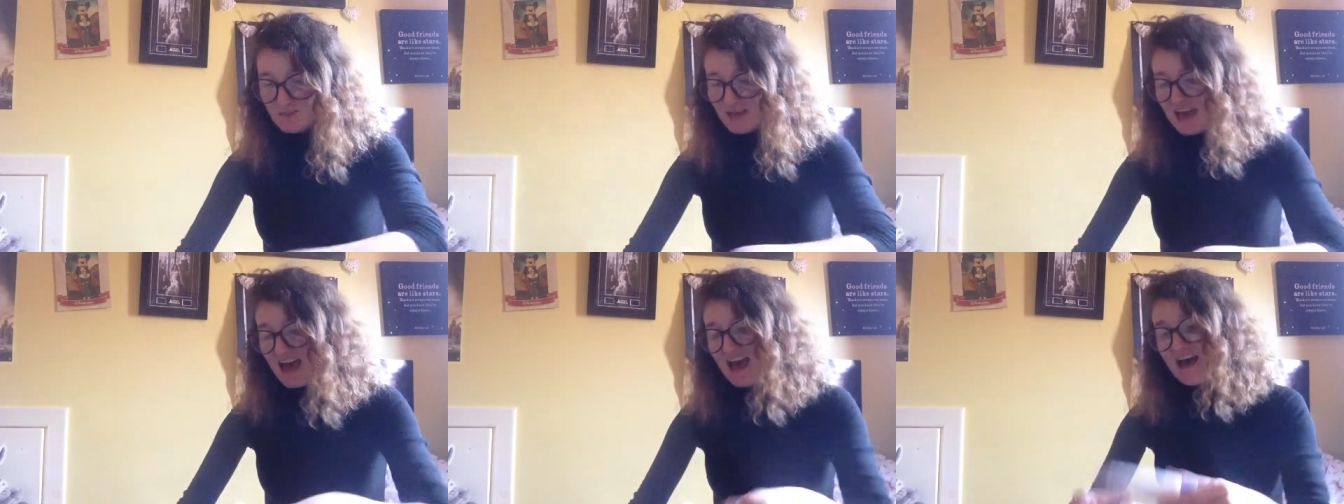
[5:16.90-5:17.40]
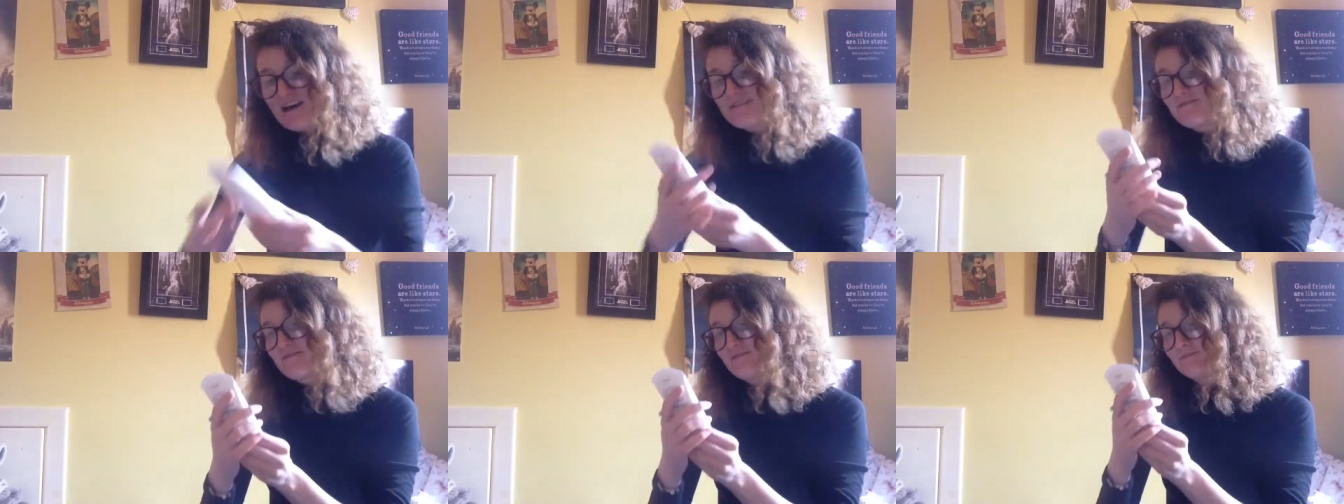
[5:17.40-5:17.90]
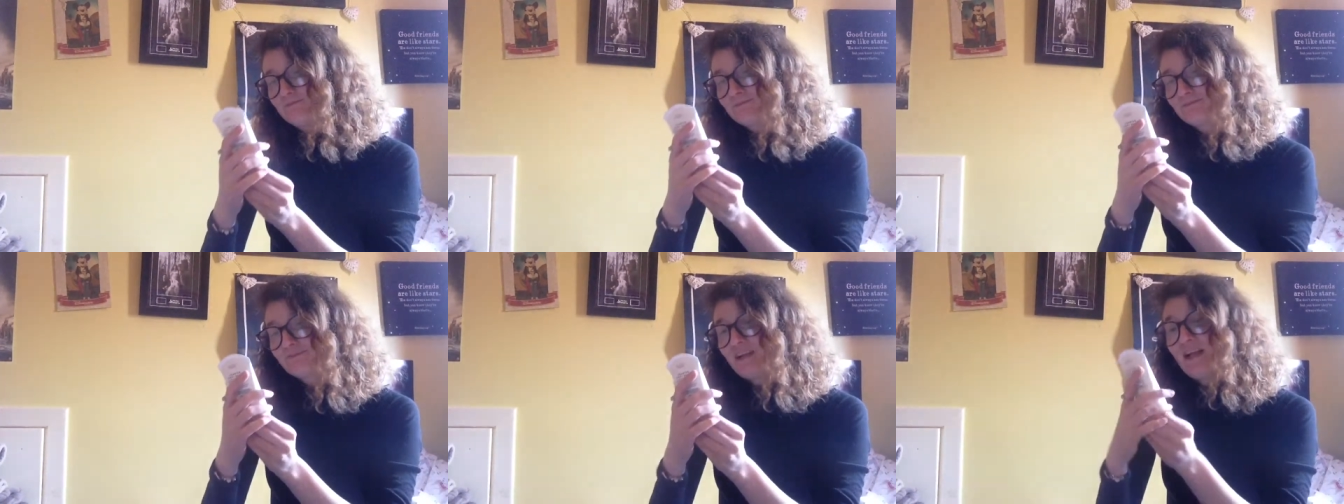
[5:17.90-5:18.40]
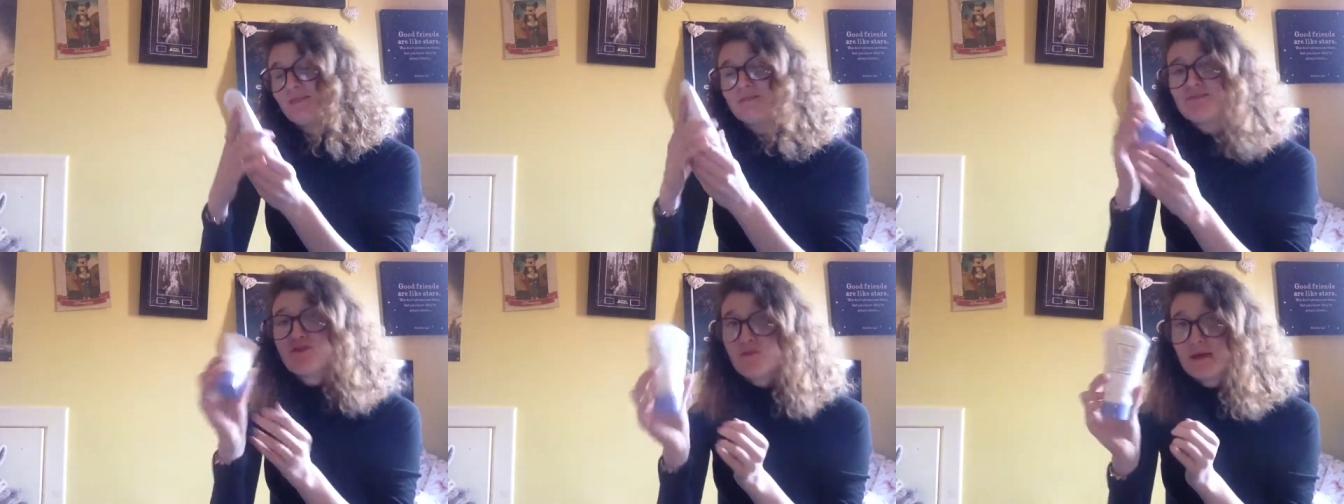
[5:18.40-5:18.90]
we have the
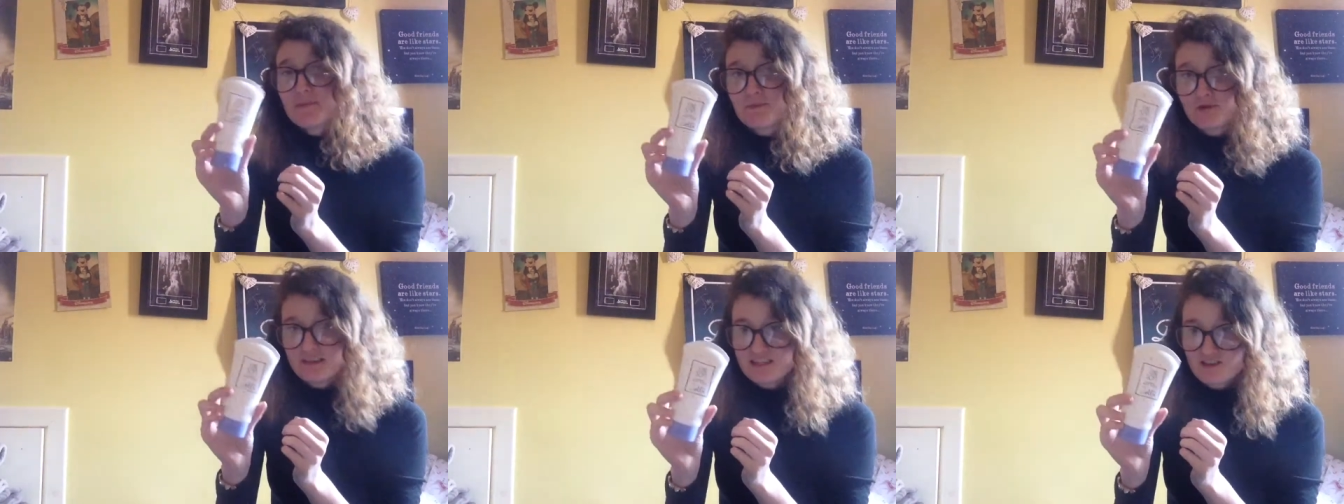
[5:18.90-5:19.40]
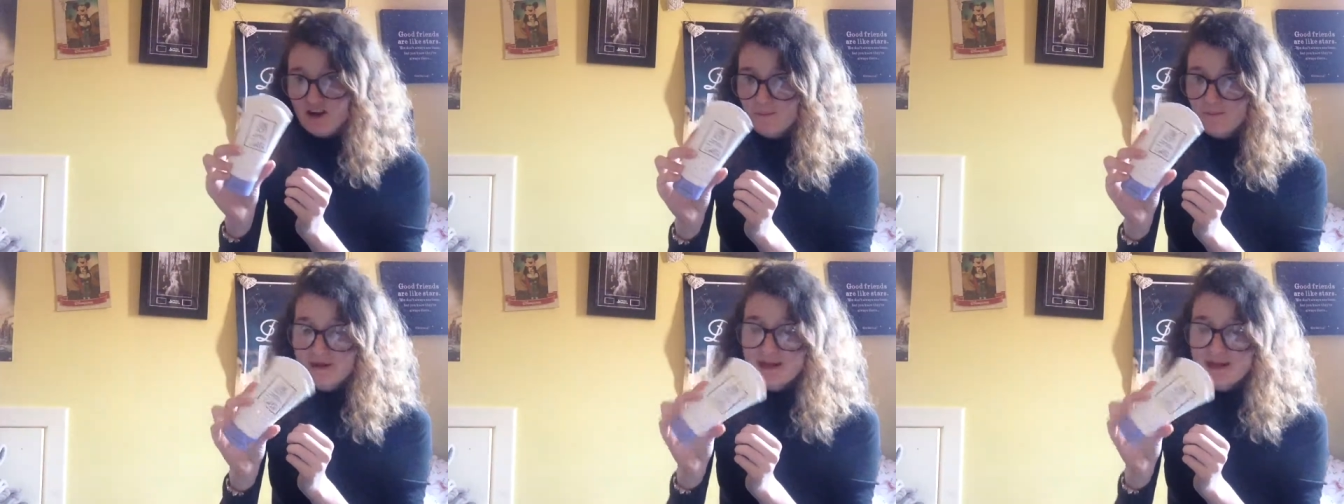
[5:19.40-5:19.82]
foaming body scrub.